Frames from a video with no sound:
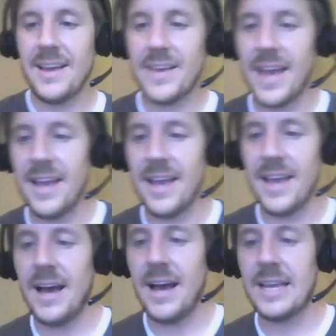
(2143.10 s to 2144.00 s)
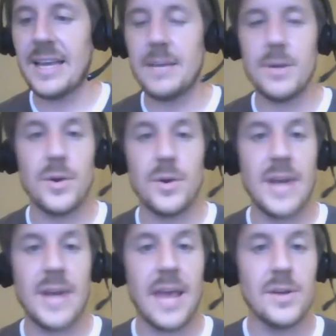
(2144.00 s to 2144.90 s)
Okay, uh, get your
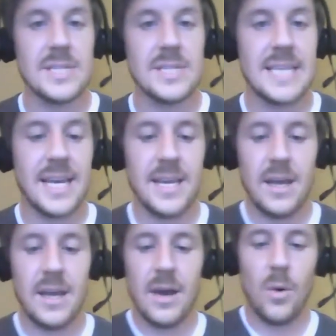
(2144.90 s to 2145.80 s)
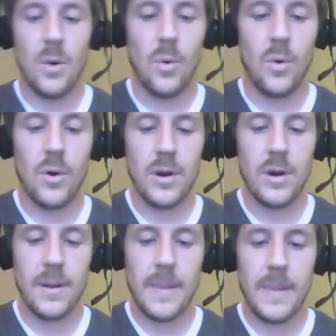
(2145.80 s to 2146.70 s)
nails did
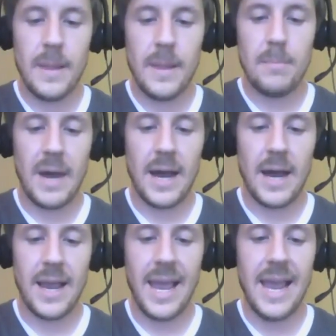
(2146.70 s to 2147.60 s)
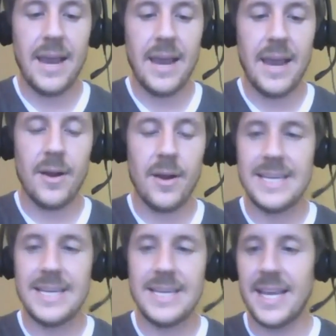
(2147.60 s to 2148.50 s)
or my hair
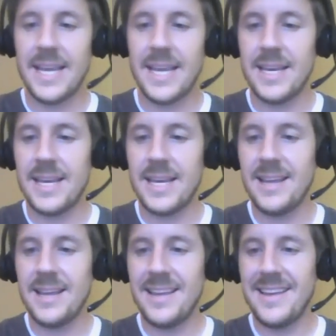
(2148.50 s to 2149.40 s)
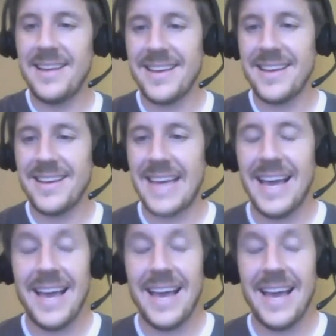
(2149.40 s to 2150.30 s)
did.
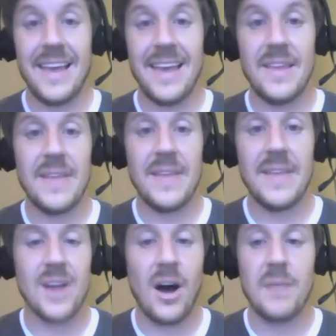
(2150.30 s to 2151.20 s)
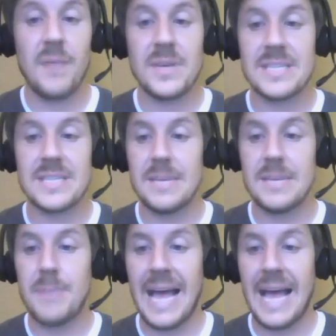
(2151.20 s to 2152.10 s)
Okay? And that's obviously
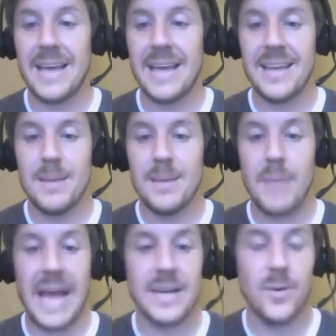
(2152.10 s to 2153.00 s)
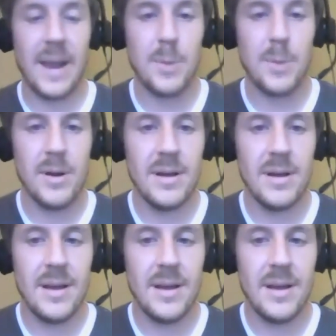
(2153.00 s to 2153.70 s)
bad, bad grammar,